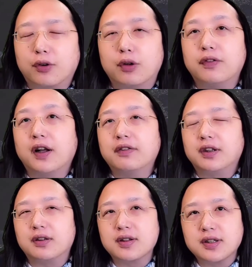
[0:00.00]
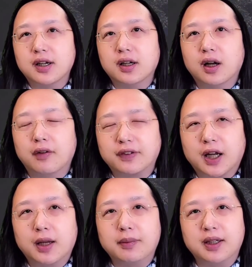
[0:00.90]
or 5 years of
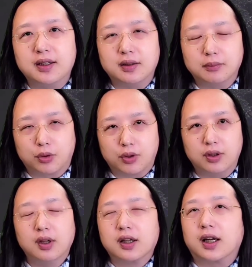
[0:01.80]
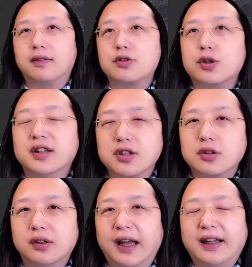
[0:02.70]
time in the more kind of
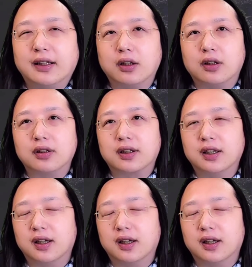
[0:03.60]
traditional analog,